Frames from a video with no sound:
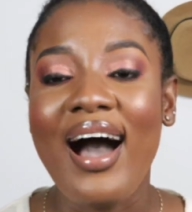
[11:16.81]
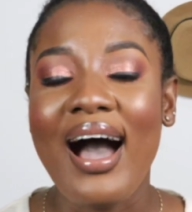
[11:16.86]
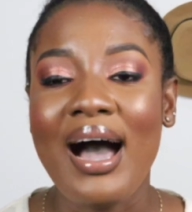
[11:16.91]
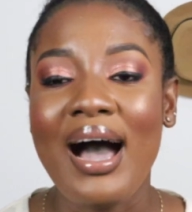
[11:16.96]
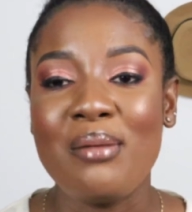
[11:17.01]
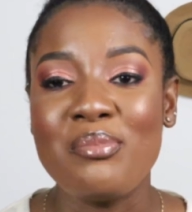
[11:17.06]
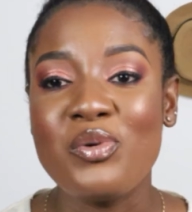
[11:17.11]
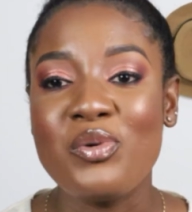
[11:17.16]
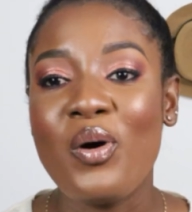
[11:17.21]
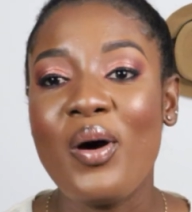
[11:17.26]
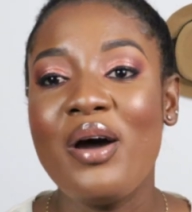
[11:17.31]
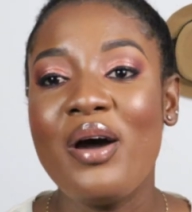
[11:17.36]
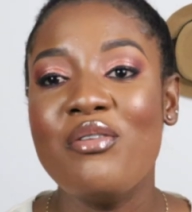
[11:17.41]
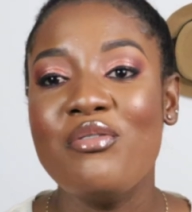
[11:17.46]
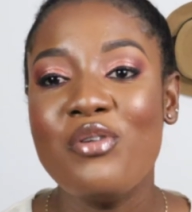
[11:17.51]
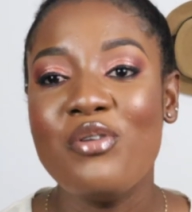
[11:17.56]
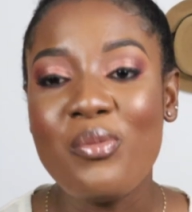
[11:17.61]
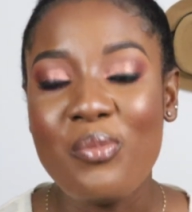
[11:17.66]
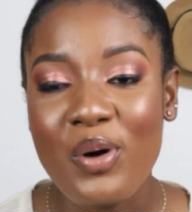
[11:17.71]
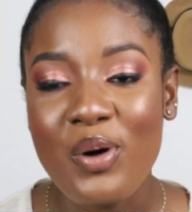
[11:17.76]
I'm not a
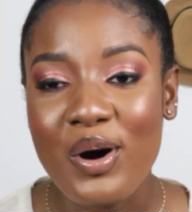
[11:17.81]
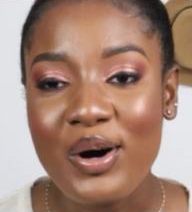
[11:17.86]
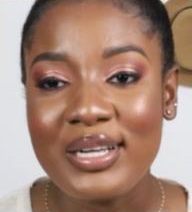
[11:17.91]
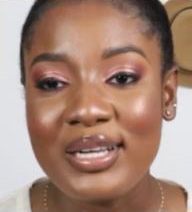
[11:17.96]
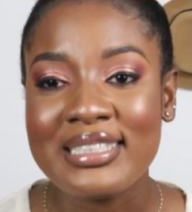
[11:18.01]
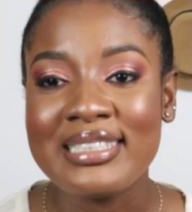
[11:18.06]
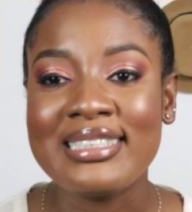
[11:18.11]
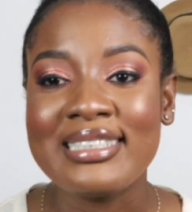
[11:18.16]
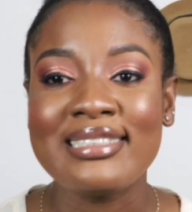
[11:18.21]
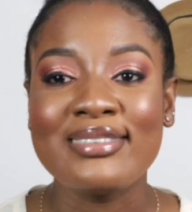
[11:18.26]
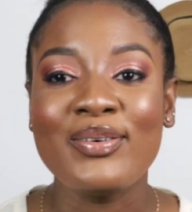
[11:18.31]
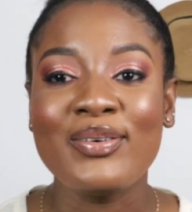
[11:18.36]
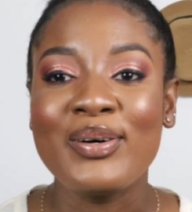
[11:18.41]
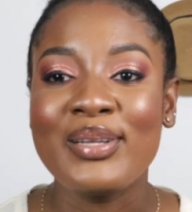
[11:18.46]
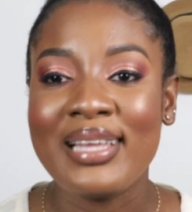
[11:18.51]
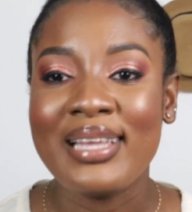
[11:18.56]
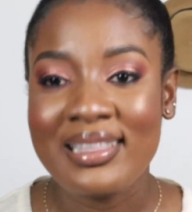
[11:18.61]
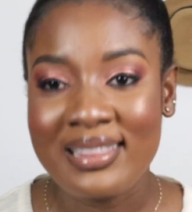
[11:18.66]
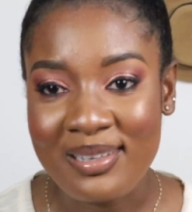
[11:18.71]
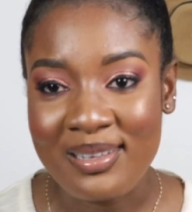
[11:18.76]
robot or
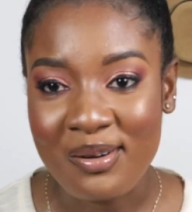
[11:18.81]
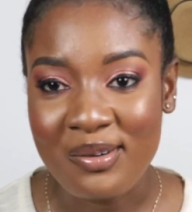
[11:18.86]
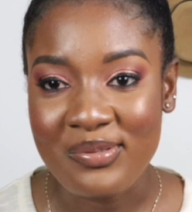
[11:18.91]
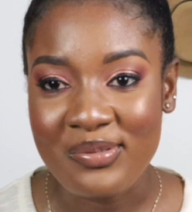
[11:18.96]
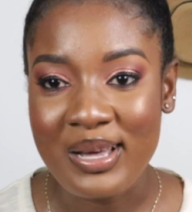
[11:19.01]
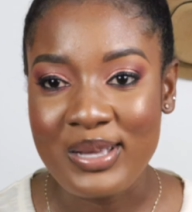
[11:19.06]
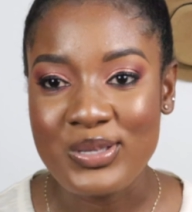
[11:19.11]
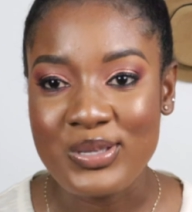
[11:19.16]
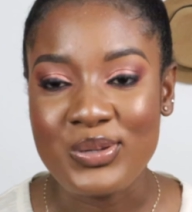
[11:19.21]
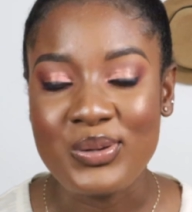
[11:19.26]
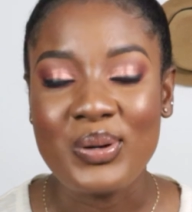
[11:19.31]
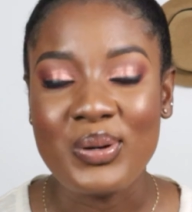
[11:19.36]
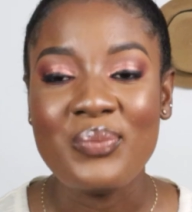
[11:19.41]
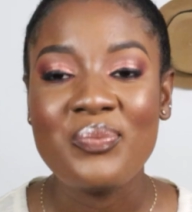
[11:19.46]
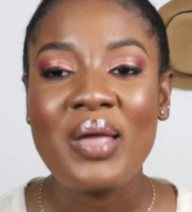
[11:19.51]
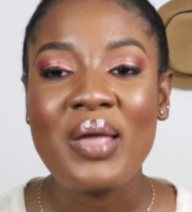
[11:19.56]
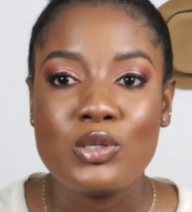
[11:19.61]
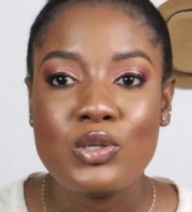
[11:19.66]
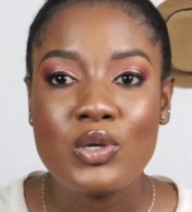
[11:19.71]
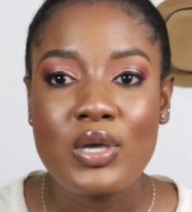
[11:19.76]
nothing of that sort.
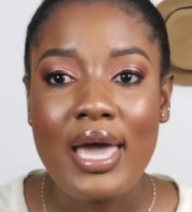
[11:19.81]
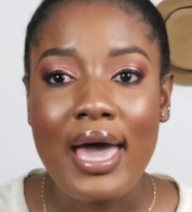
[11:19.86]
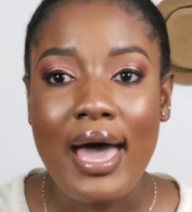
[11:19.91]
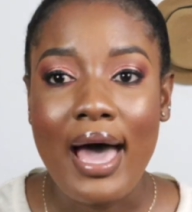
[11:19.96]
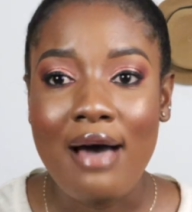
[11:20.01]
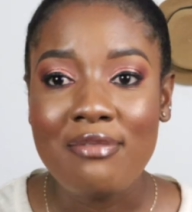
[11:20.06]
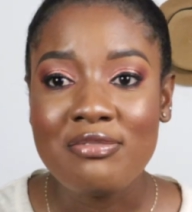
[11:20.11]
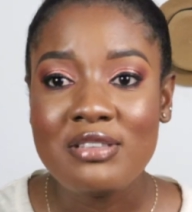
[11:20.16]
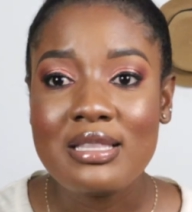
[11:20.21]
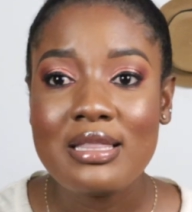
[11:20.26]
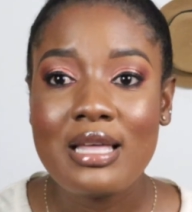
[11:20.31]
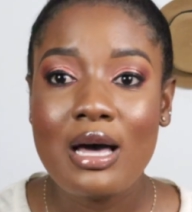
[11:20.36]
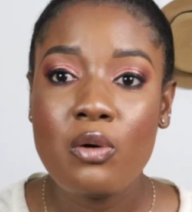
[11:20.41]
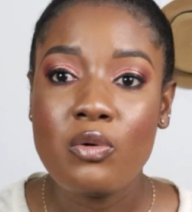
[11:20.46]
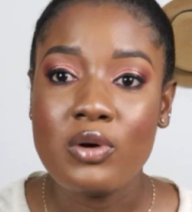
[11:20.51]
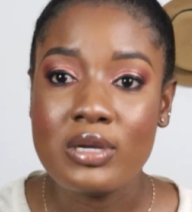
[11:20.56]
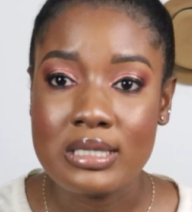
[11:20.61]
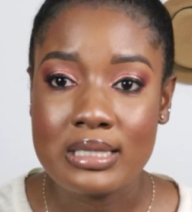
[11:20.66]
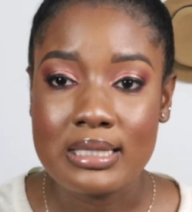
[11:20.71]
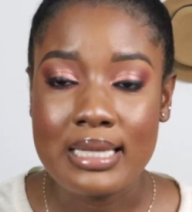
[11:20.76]
So yeah, after that
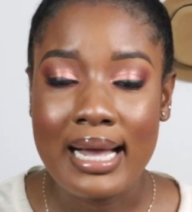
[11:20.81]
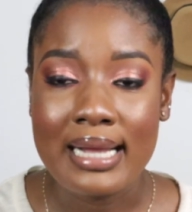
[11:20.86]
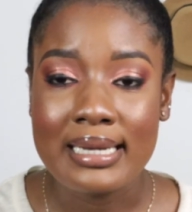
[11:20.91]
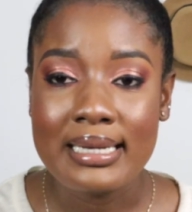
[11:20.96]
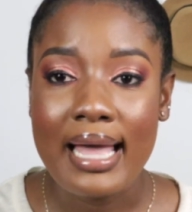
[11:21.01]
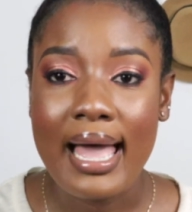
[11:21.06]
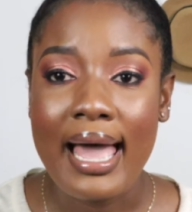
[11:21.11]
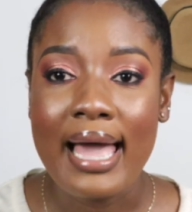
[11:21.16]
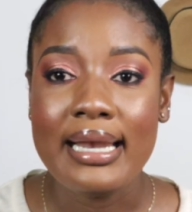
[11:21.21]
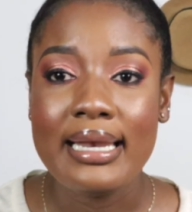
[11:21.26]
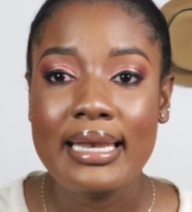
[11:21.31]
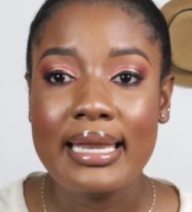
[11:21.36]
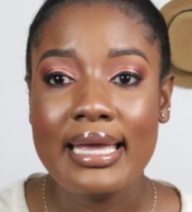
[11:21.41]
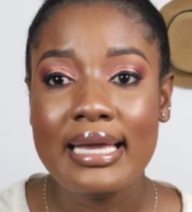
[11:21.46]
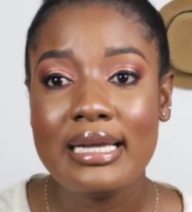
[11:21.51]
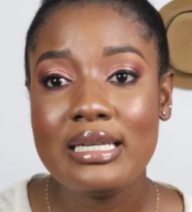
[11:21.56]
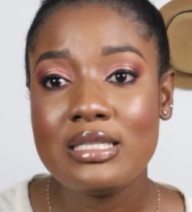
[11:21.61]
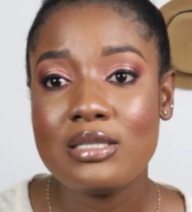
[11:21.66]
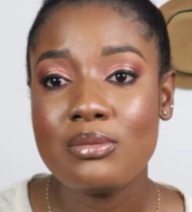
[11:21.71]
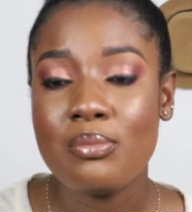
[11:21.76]
was done, I
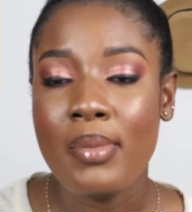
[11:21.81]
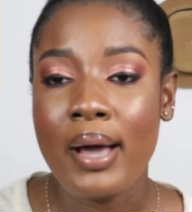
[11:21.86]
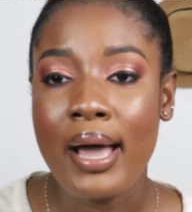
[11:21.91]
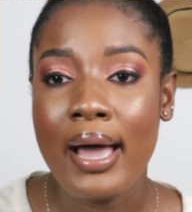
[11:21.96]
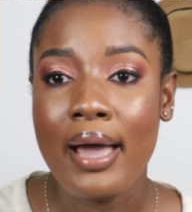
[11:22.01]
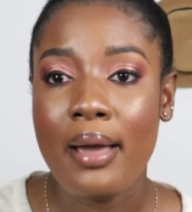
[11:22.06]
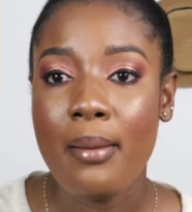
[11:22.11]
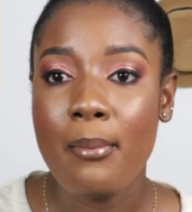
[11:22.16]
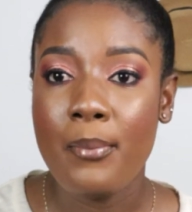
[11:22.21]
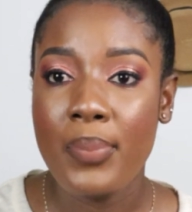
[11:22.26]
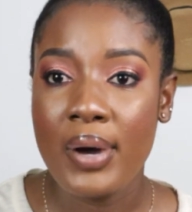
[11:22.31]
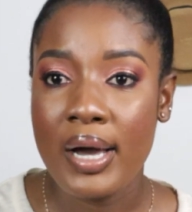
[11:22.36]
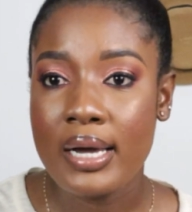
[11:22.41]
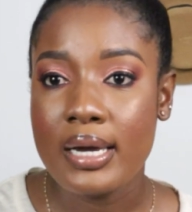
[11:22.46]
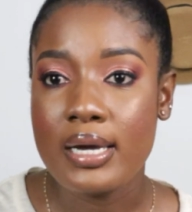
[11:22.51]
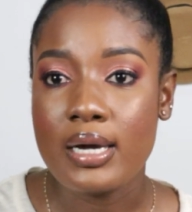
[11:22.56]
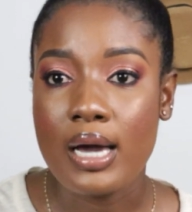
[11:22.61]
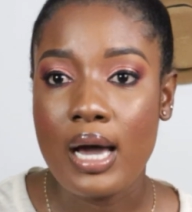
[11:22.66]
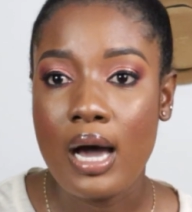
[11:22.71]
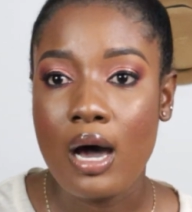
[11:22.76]
linked my
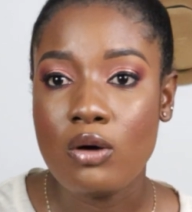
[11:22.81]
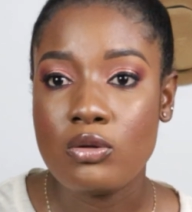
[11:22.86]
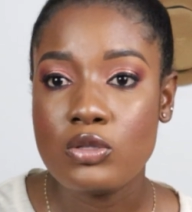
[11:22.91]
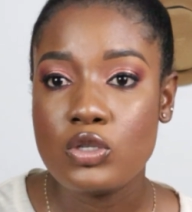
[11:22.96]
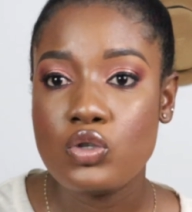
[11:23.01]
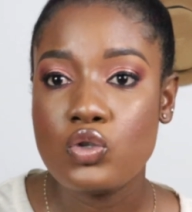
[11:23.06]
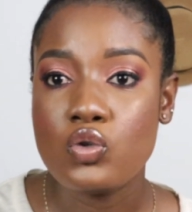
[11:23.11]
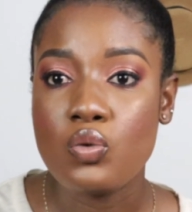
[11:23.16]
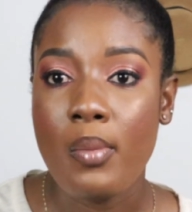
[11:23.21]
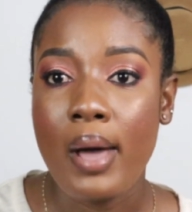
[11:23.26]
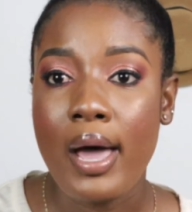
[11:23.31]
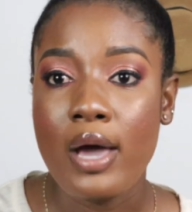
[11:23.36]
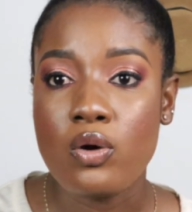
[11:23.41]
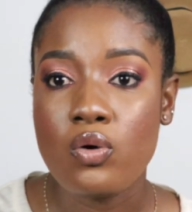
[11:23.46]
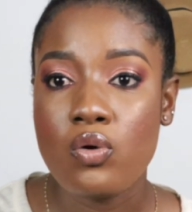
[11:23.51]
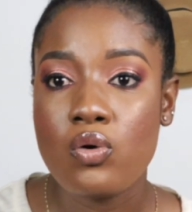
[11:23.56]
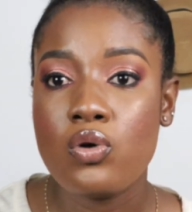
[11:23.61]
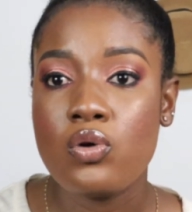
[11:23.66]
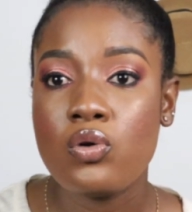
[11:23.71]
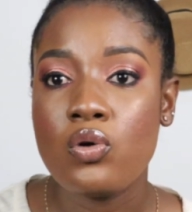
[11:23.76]
bank account to my
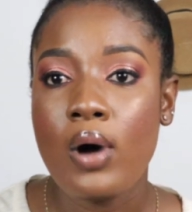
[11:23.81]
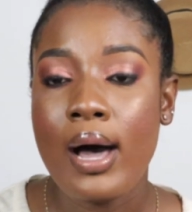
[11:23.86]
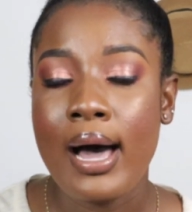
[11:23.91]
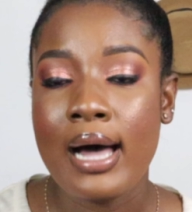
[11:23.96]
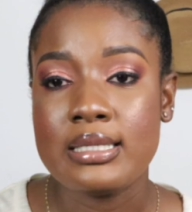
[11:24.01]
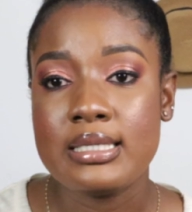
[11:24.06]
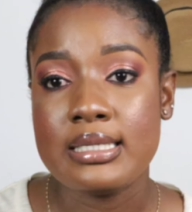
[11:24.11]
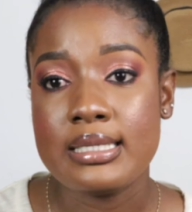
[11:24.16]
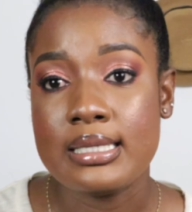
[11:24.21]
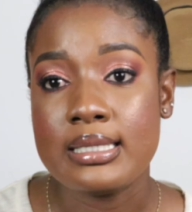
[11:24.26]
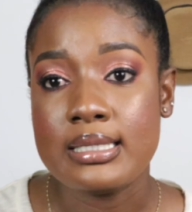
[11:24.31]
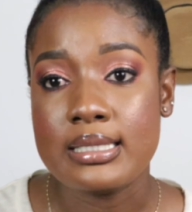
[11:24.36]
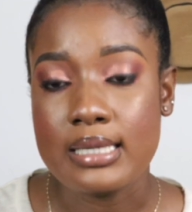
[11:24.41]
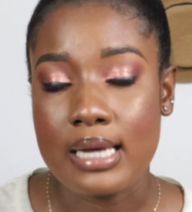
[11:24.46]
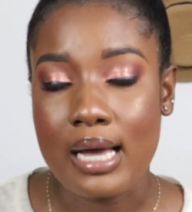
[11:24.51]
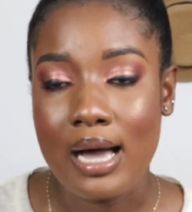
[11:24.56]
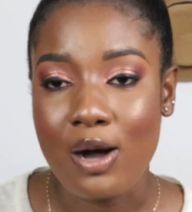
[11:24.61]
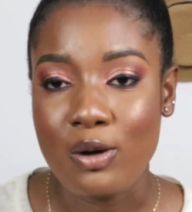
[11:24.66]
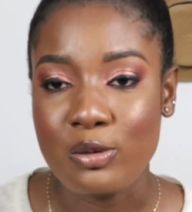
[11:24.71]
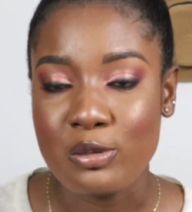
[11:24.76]
Google AdSense
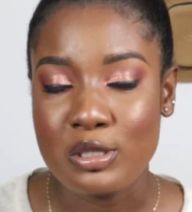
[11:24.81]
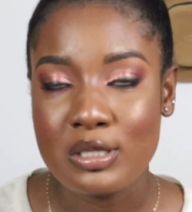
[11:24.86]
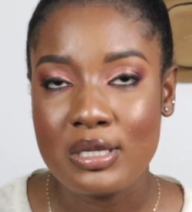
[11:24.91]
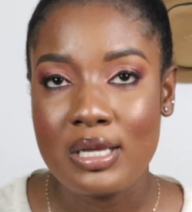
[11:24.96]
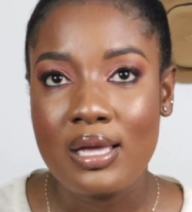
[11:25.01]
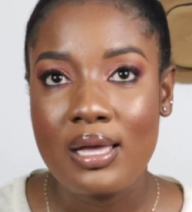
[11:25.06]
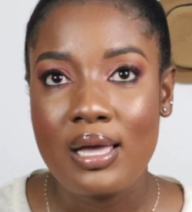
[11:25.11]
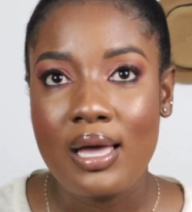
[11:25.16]
account.